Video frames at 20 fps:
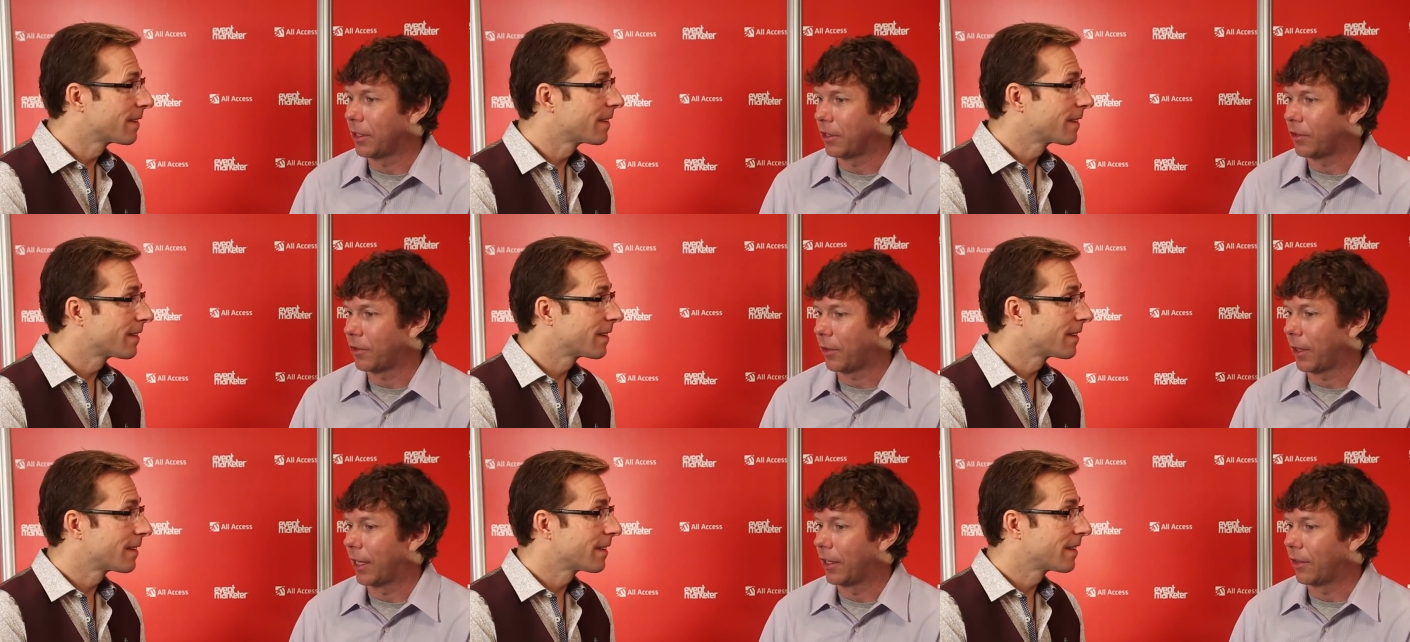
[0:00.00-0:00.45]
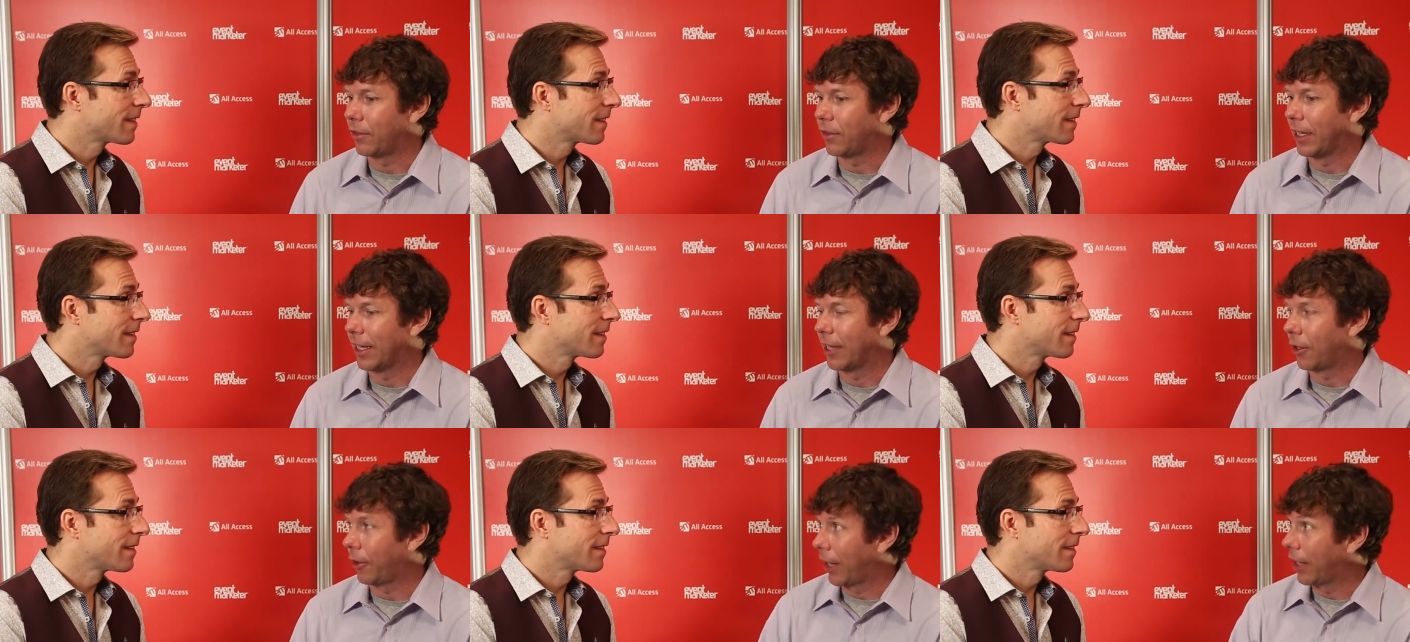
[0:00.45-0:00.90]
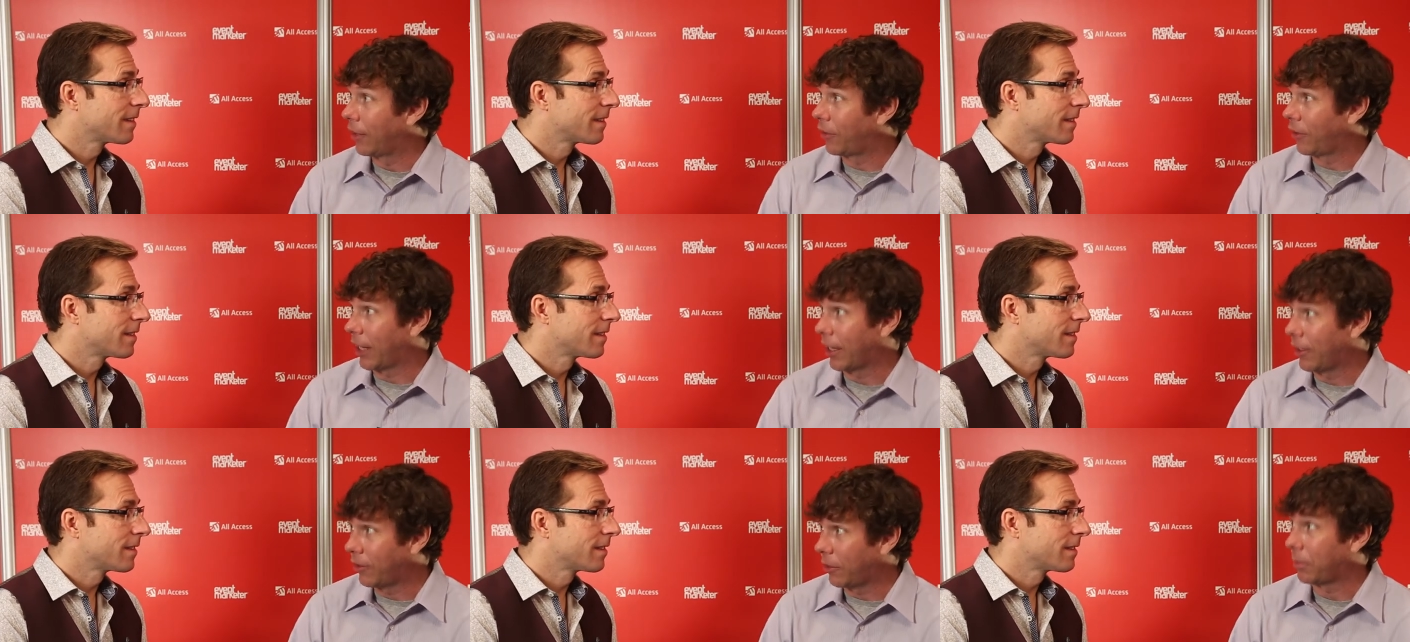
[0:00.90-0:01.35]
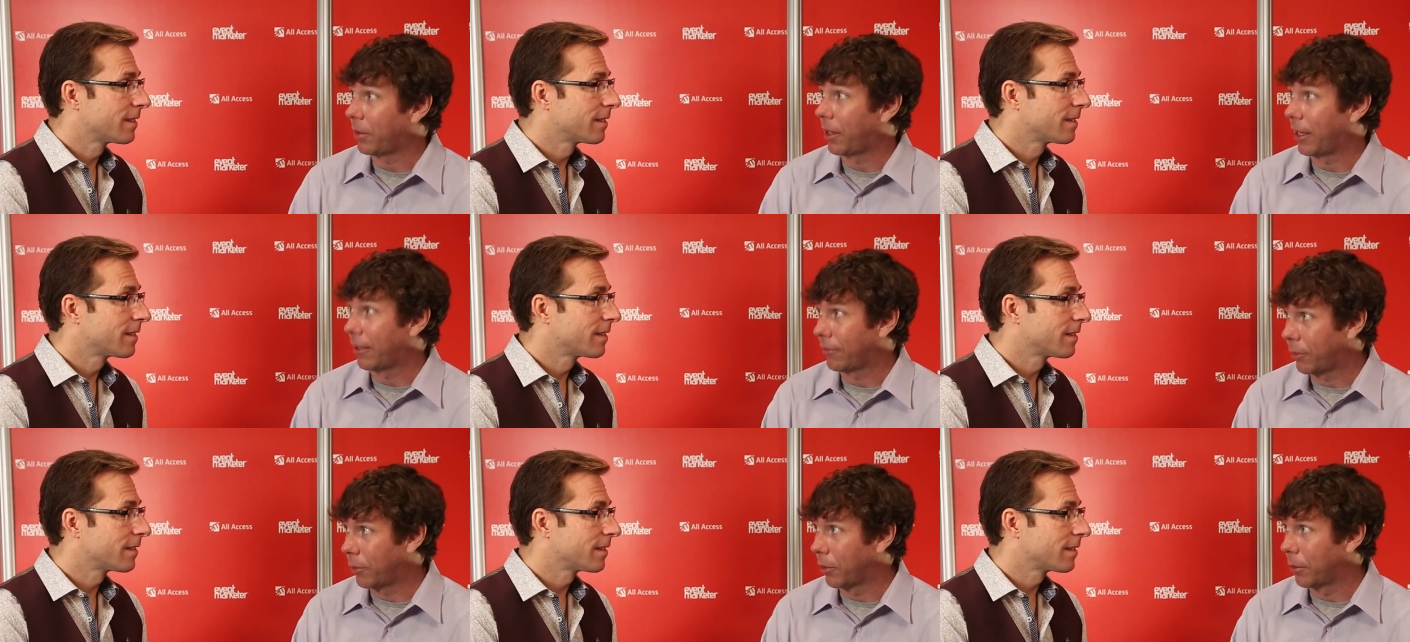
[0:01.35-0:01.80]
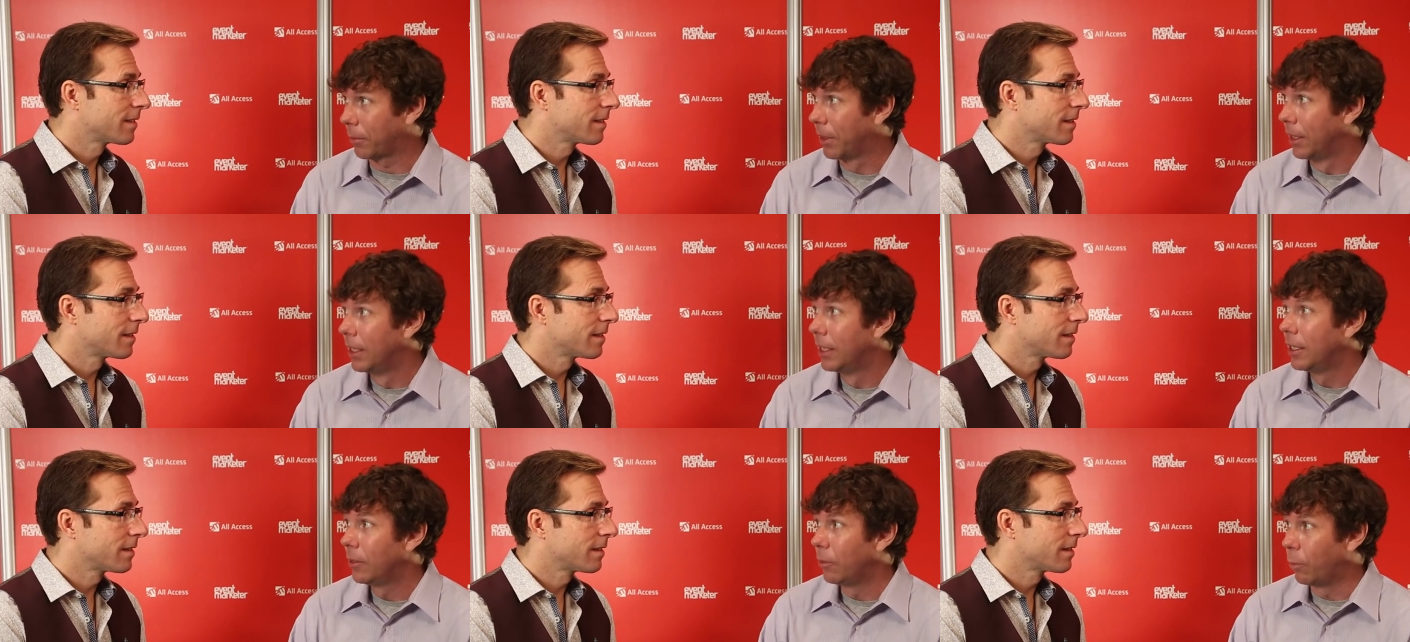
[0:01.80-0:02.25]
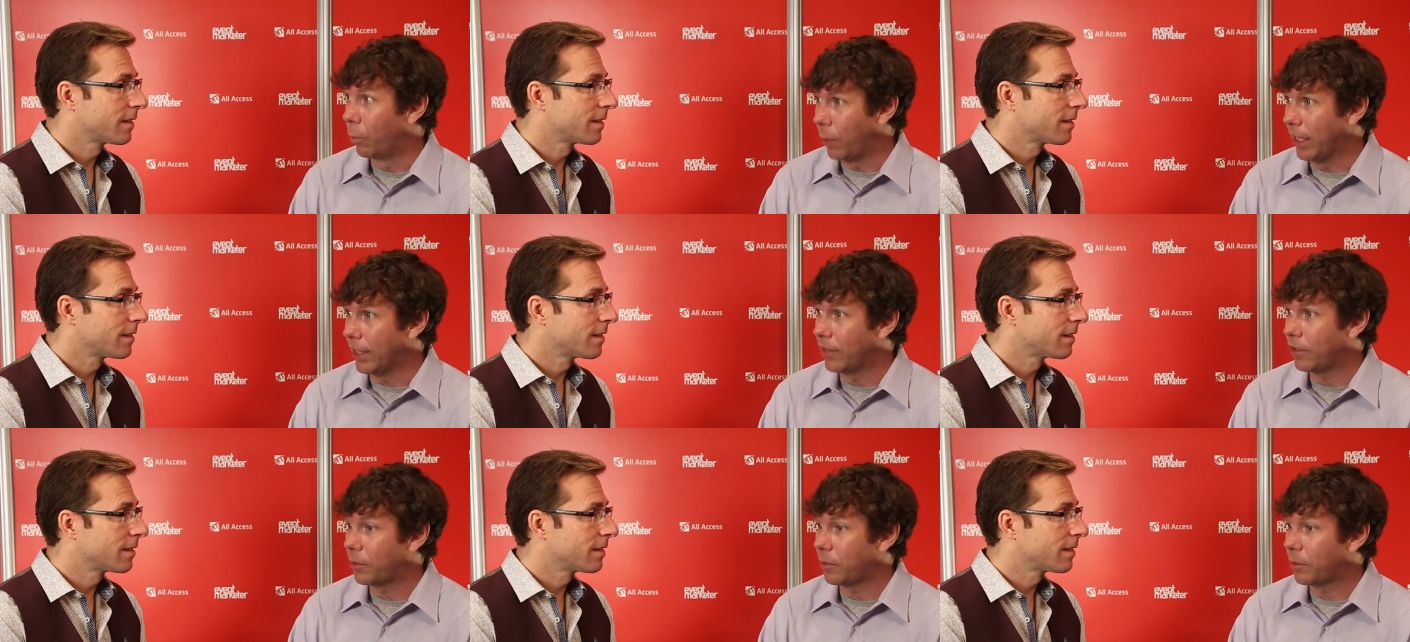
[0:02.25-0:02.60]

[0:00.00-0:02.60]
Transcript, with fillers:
Speaker 1: strategy and our education platform, we